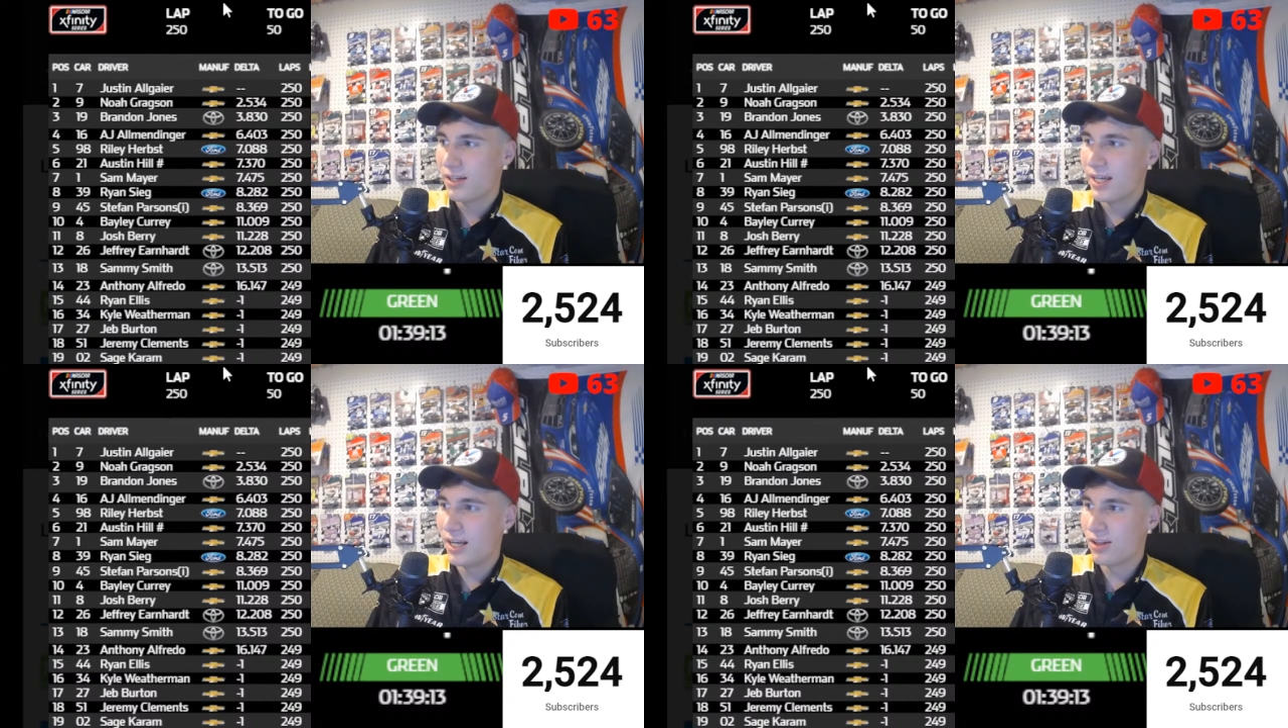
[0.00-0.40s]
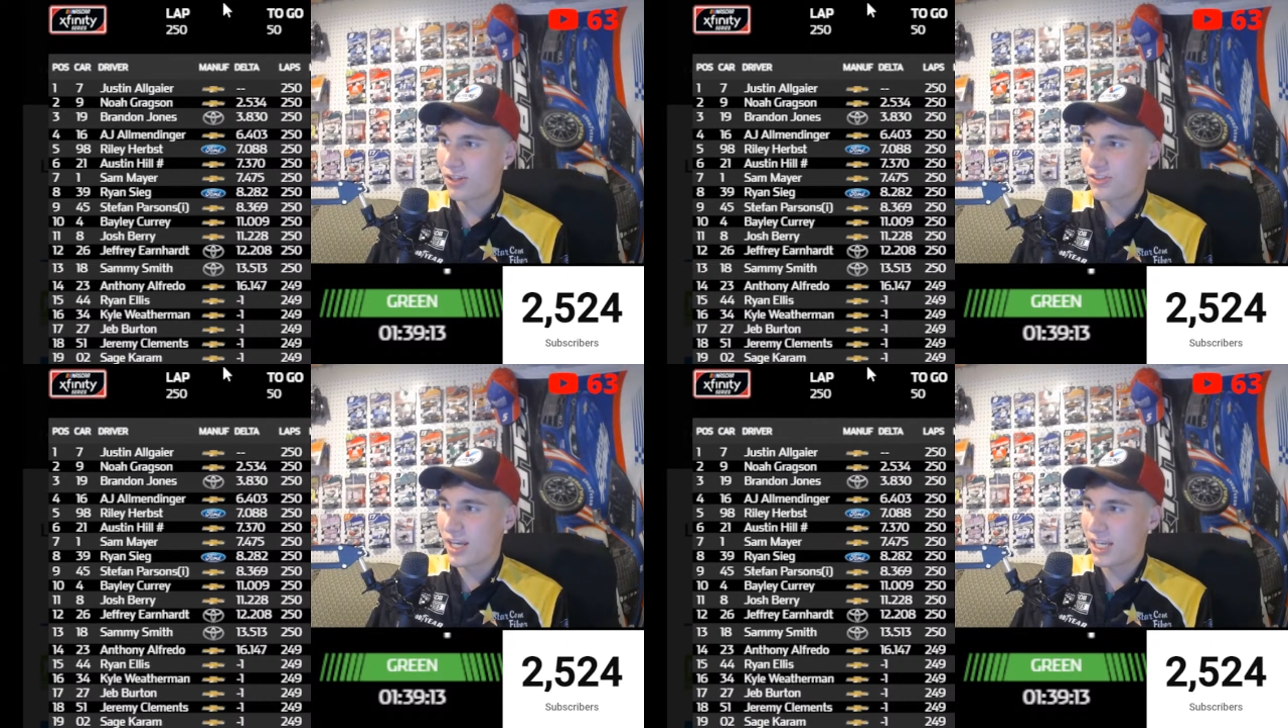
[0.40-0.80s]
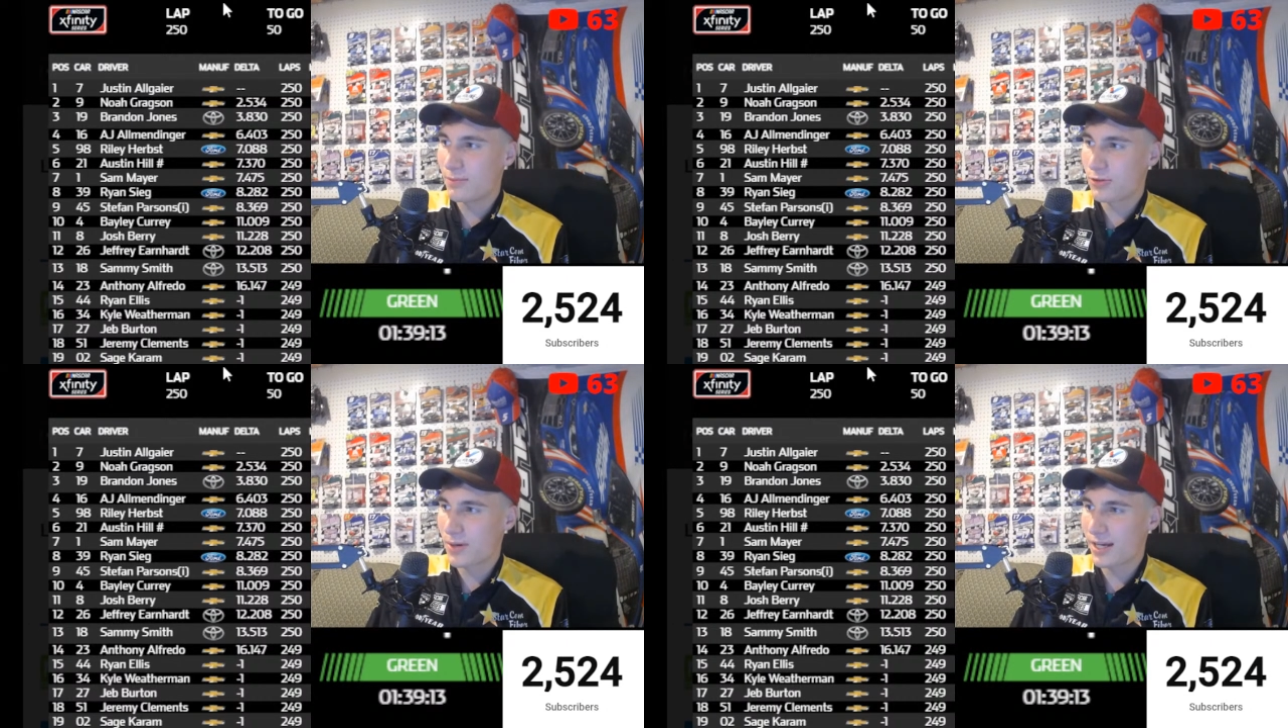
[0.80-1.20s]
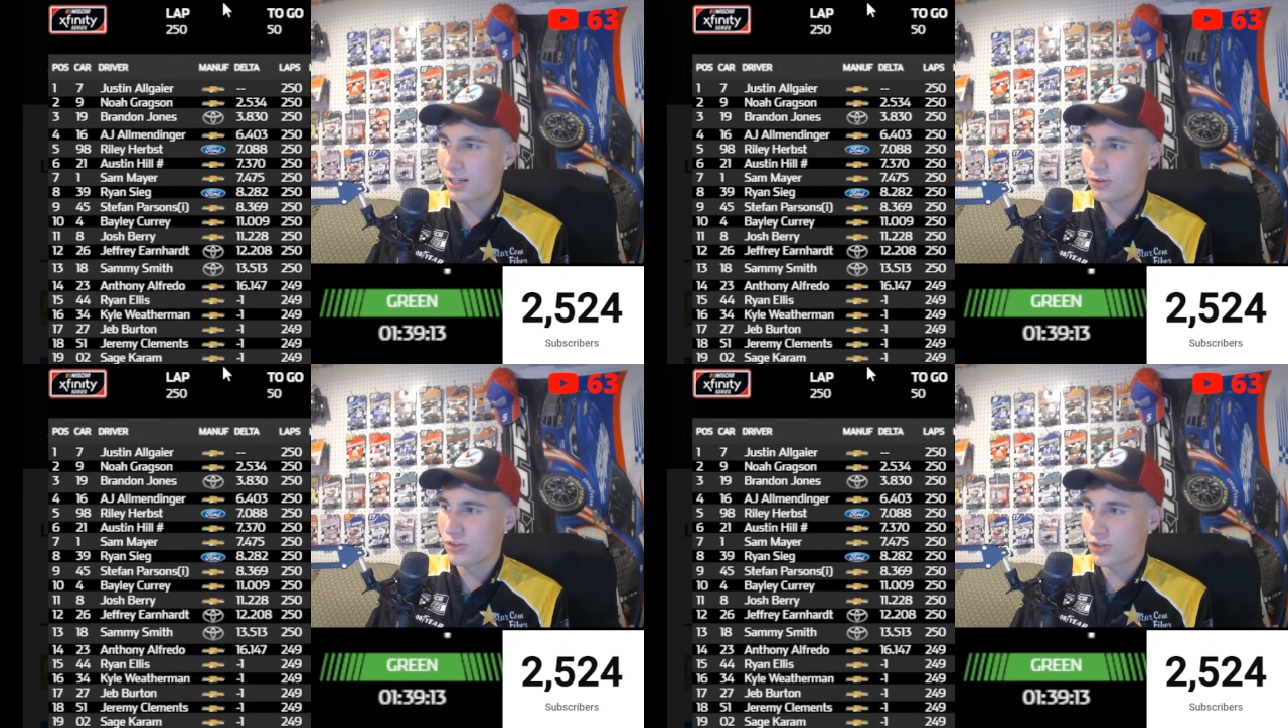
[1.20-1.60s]
And it looks like he's probably going
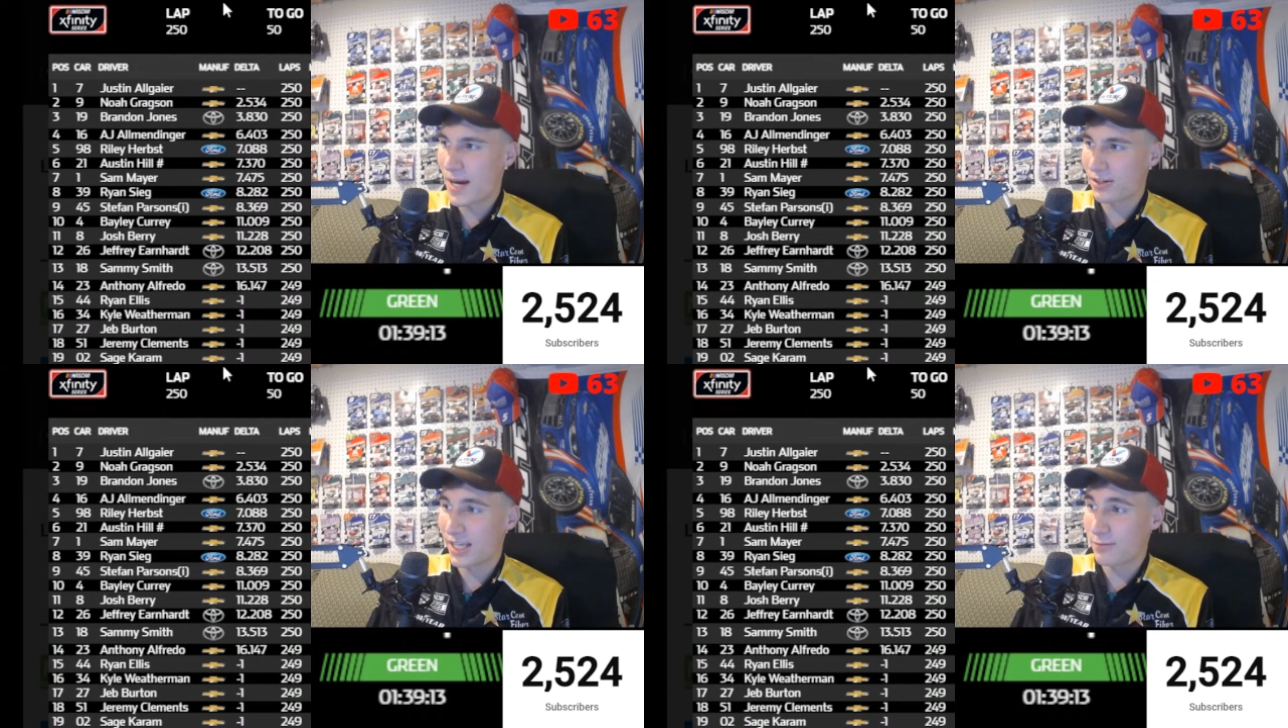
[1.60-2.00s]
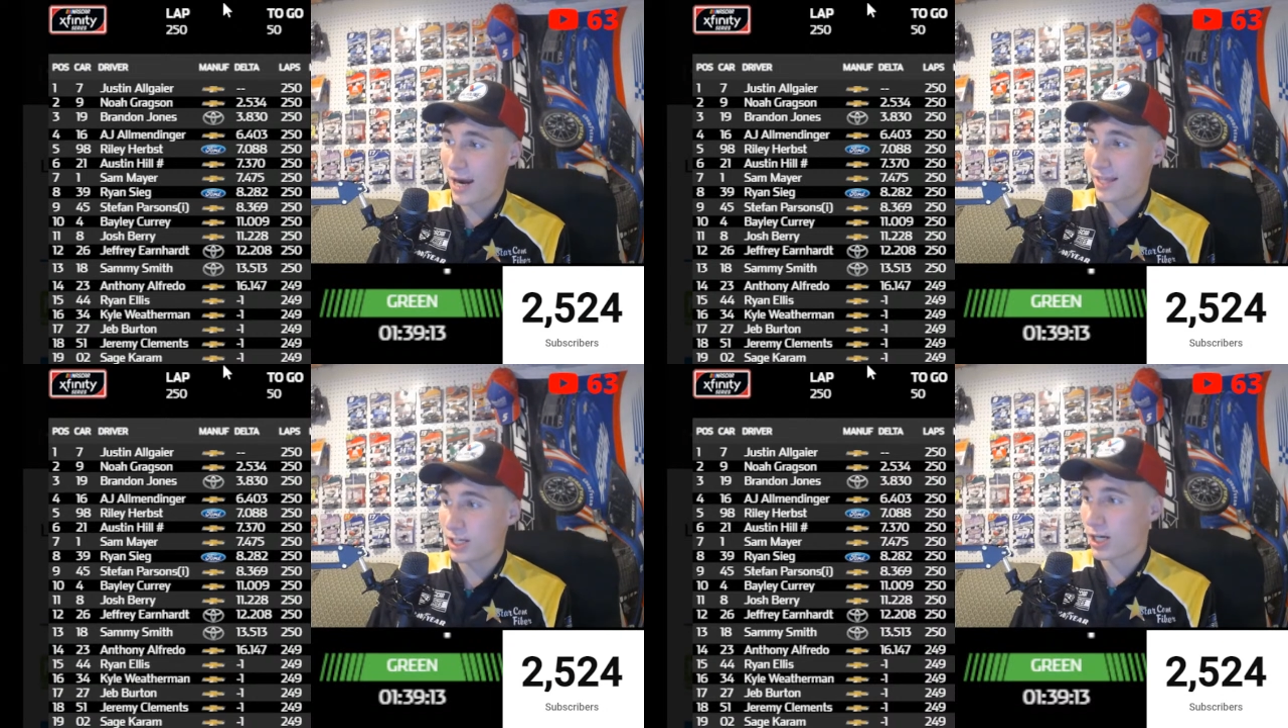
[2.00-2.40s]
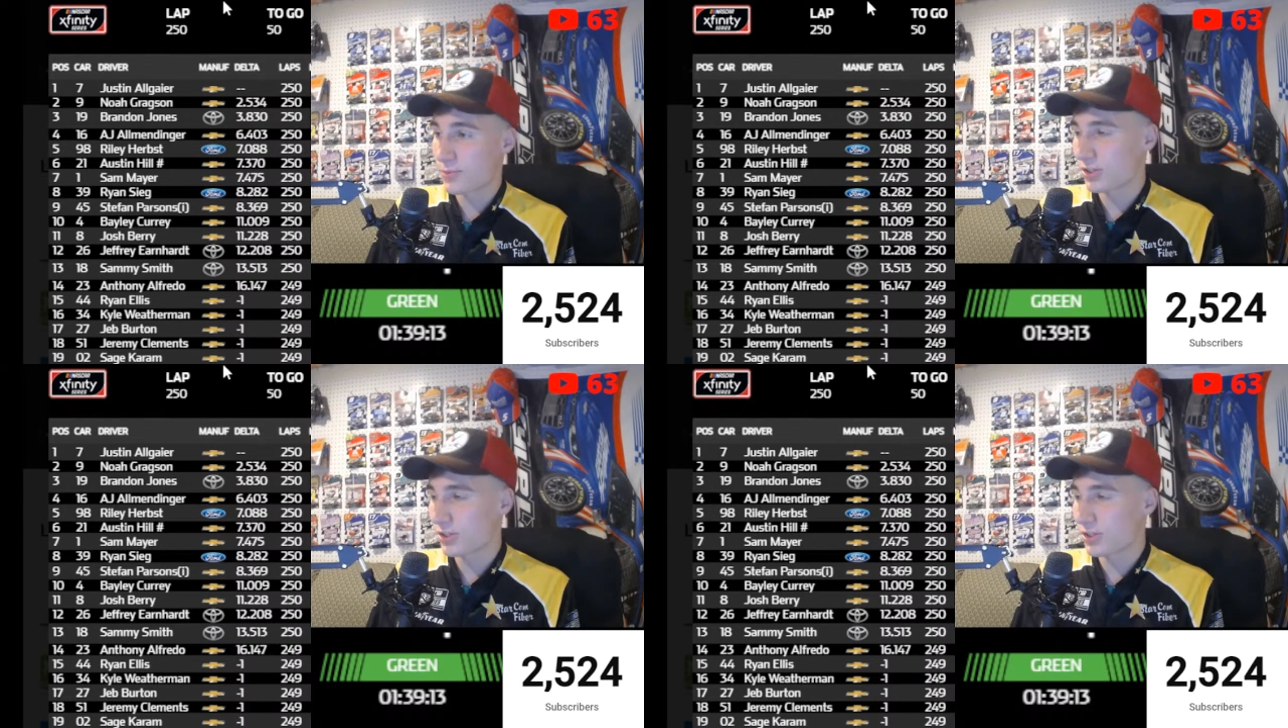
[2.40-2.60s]
to lose a spot to Riley Herbst.